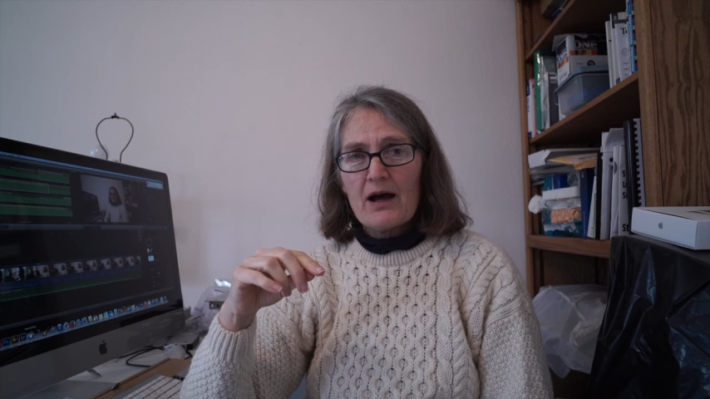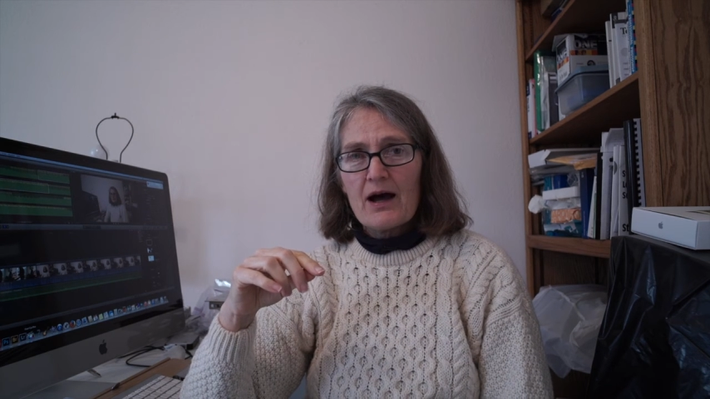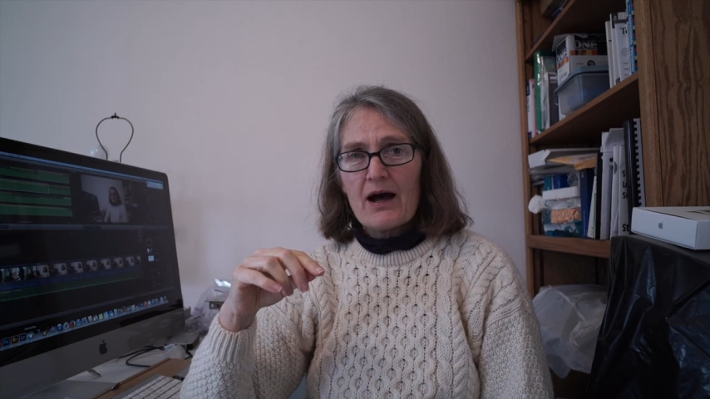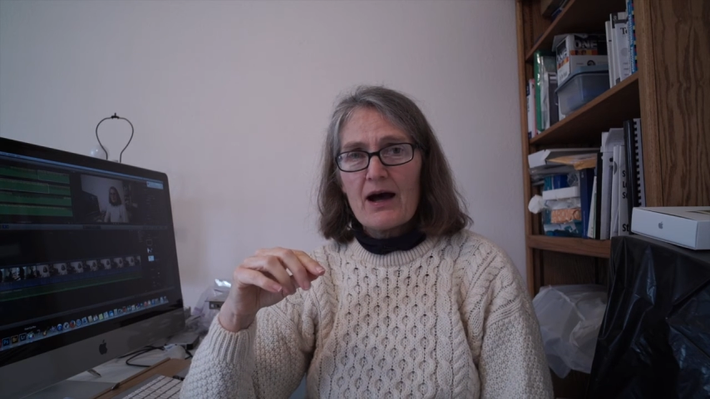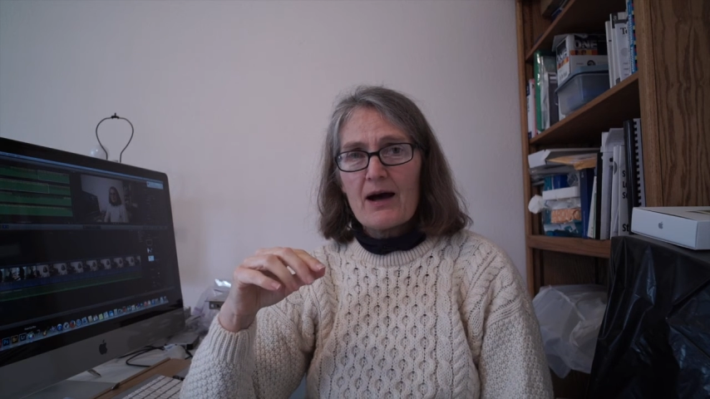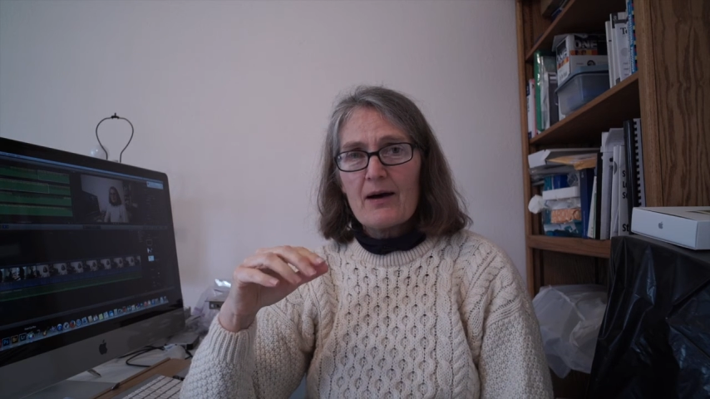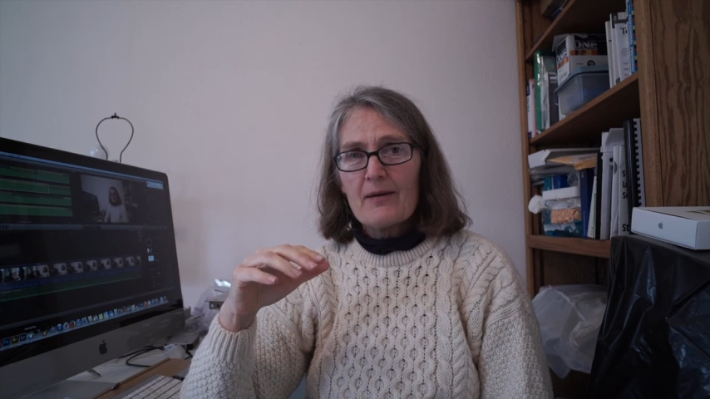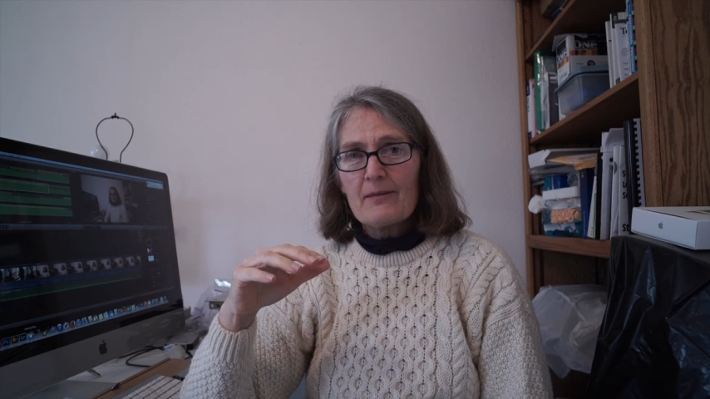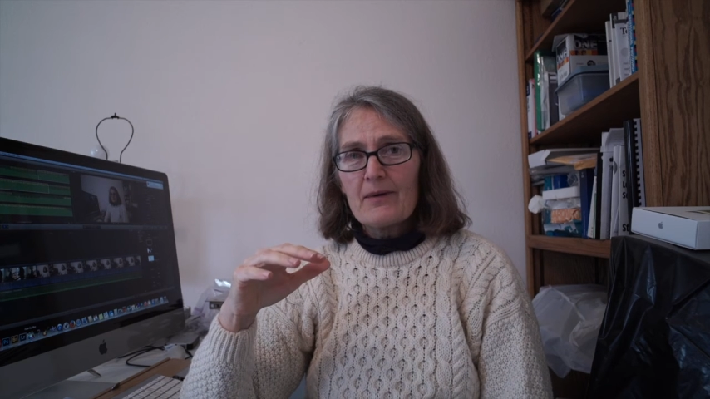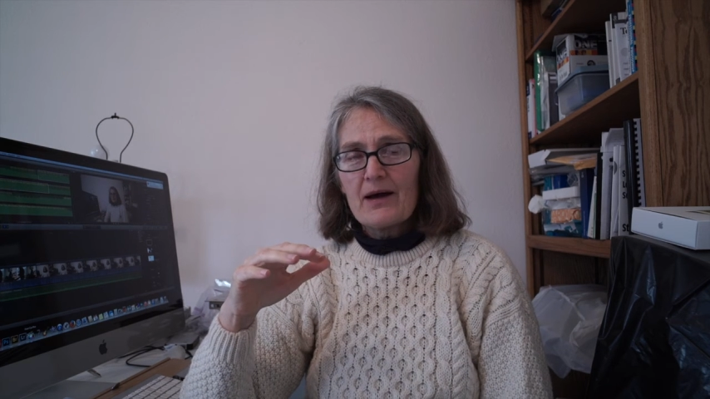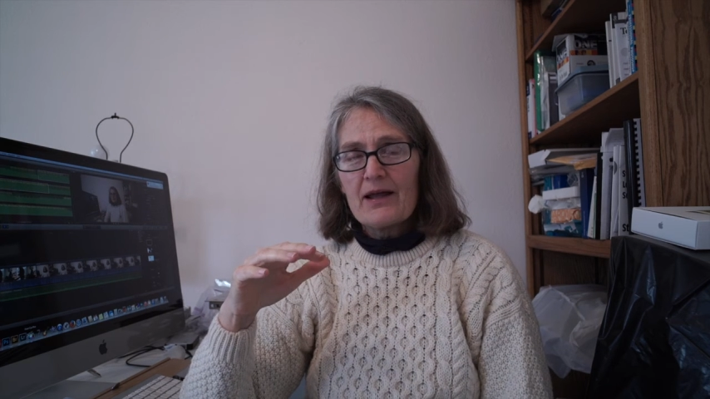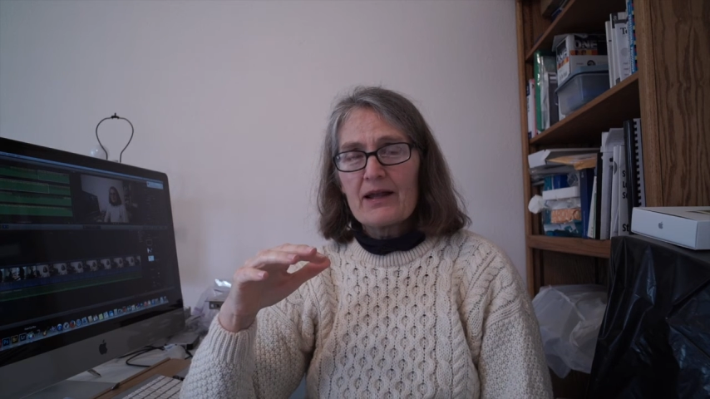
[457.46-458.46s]

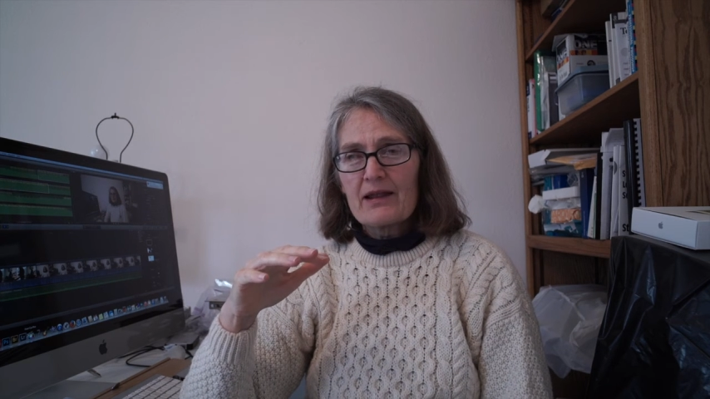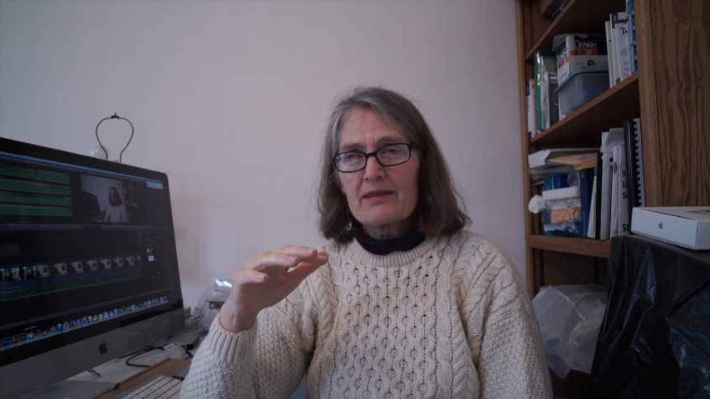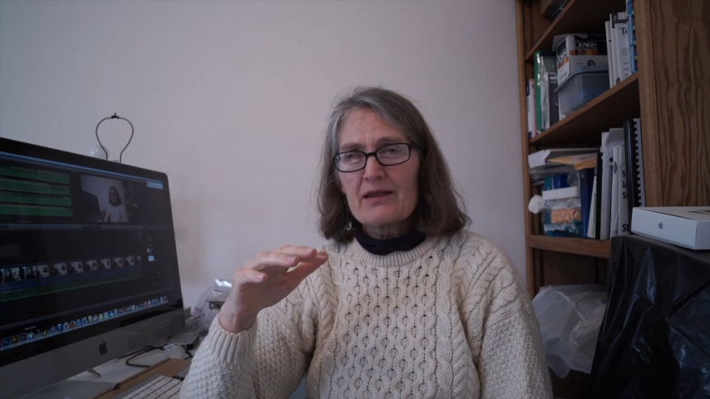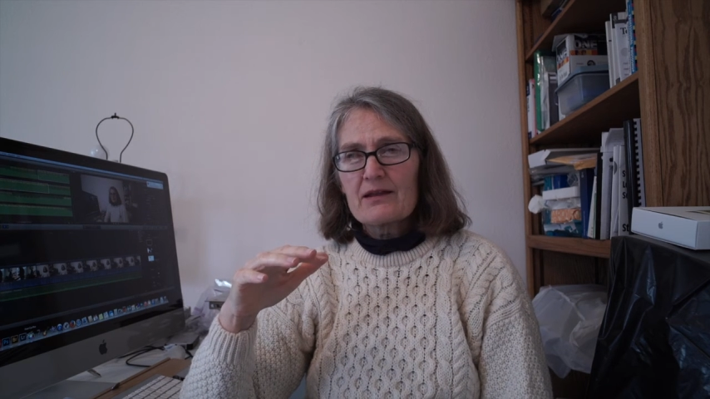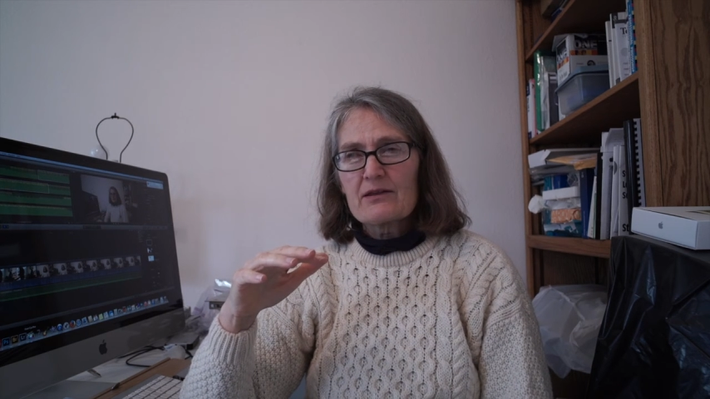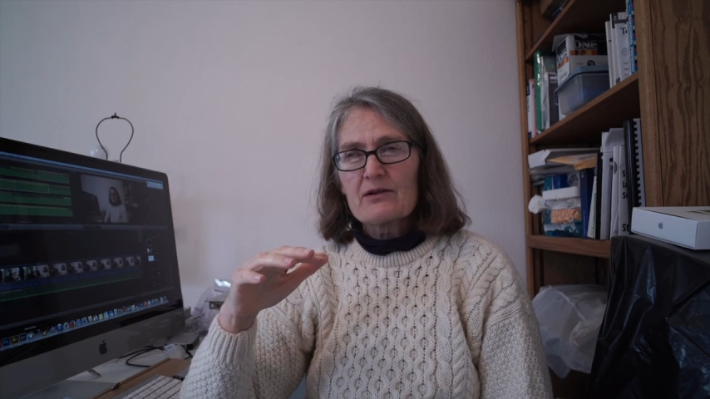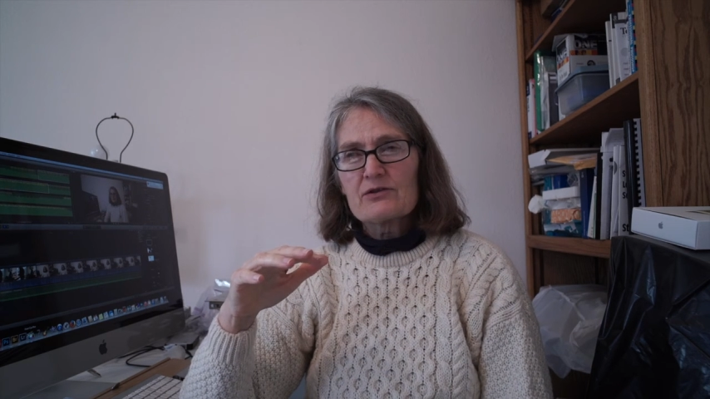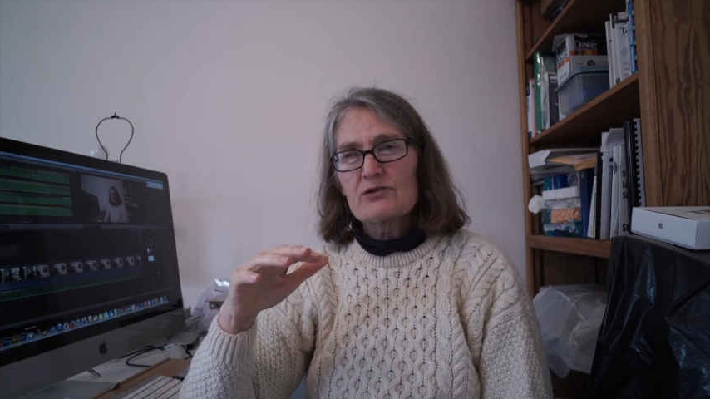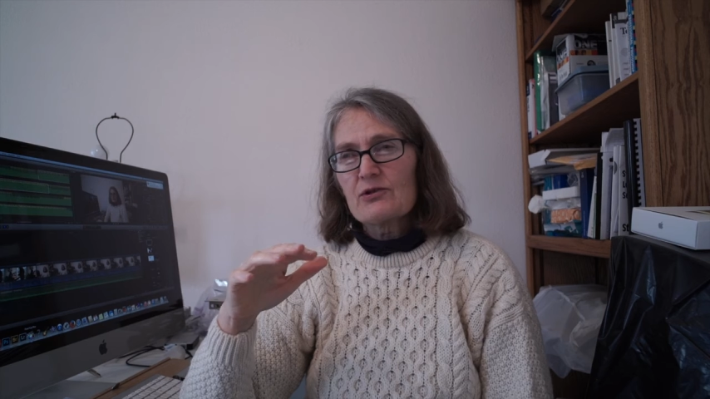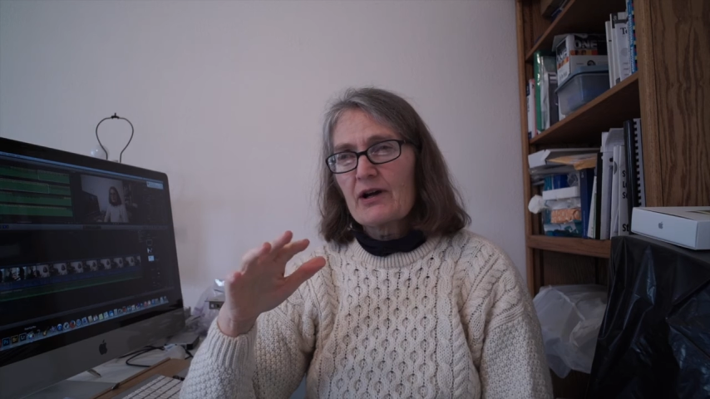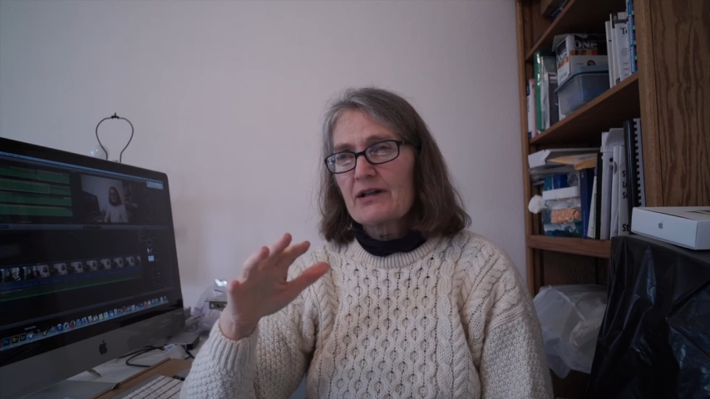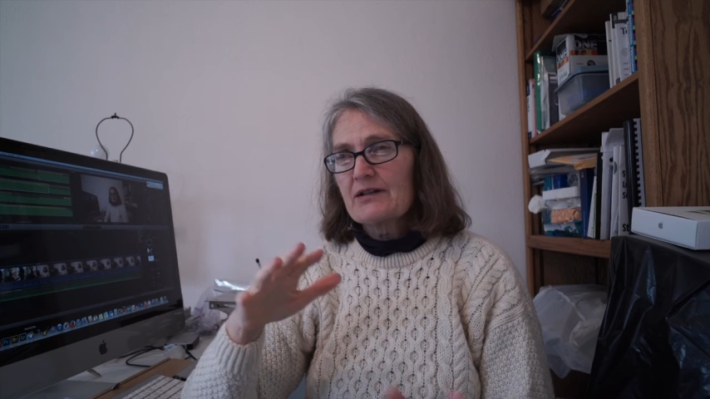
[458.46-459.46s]
And I think they're
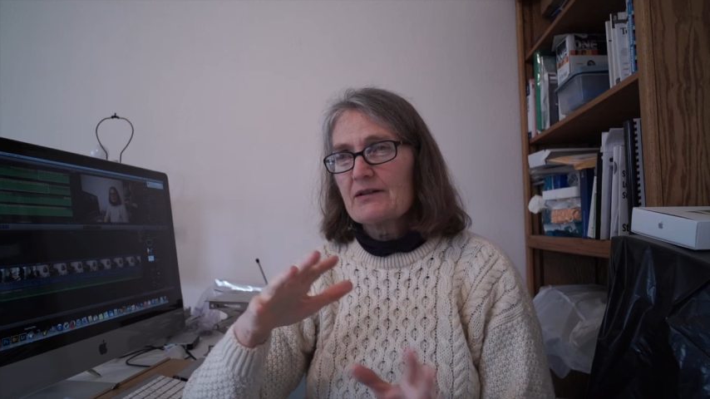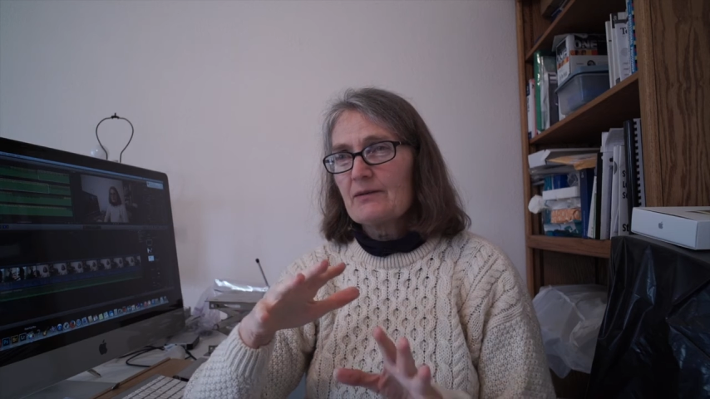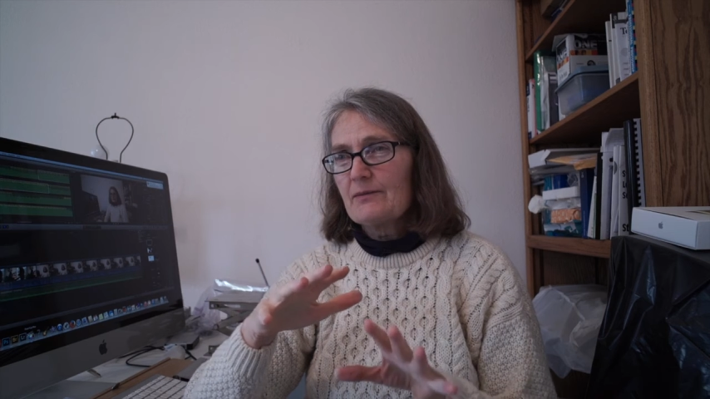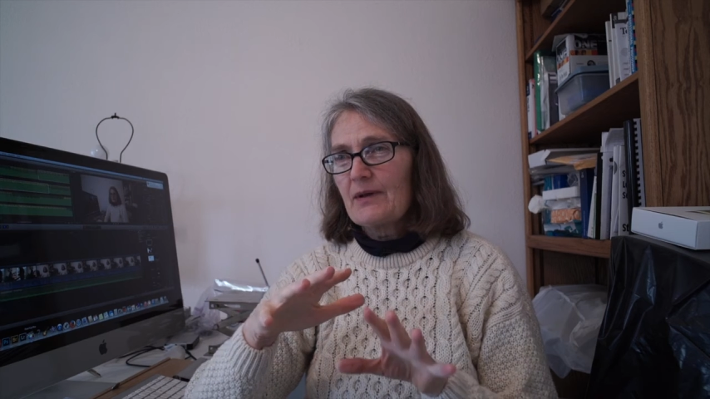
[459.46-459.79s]
trying to